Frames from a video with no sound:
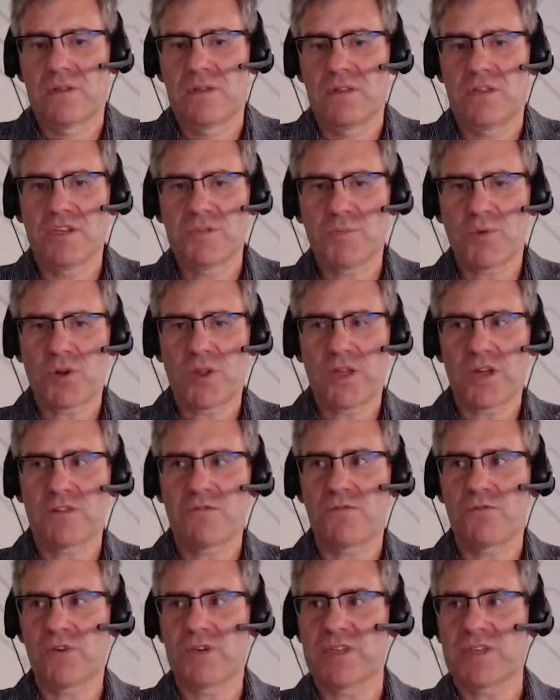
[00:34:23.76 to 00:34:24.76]
this product,
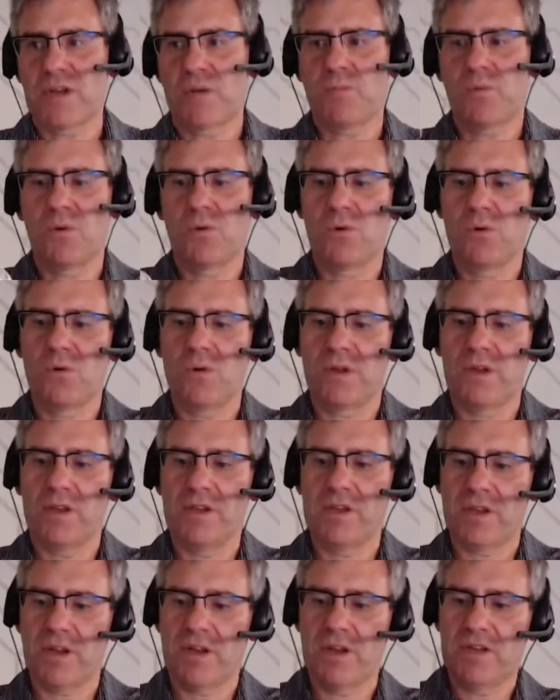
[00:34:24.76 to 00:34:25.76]
for example,
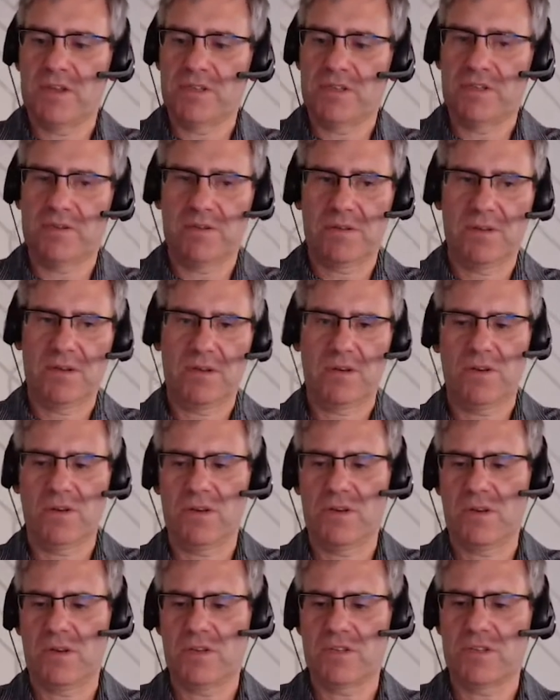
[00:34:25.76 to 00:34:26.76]

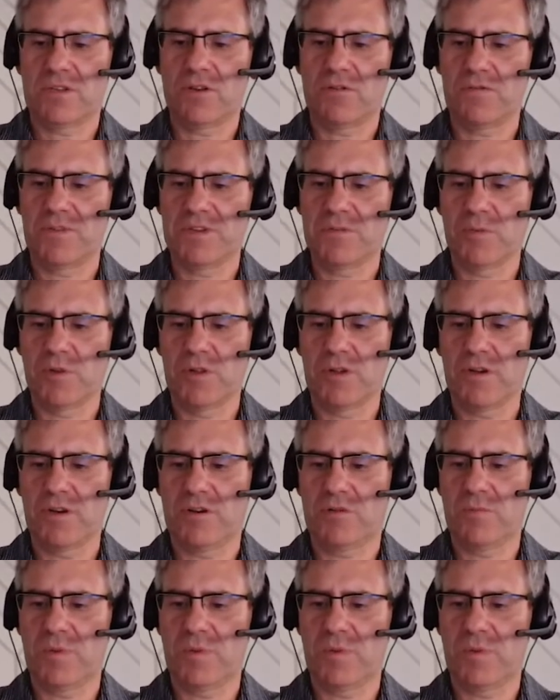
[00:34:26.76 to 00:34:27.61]
it's not visible here,